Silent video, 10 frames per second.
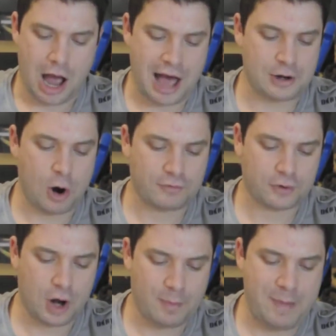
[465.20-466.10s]
On
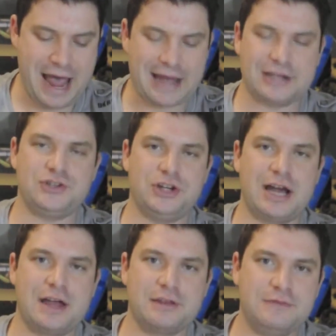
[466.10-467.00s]
overall
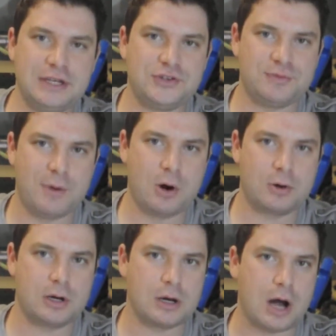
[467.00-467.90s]
packaging on the
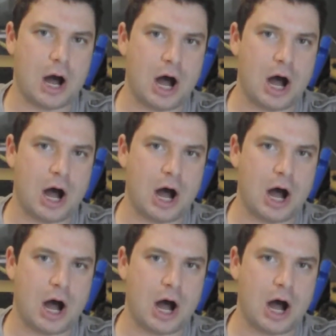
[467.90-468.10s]
VSmoke,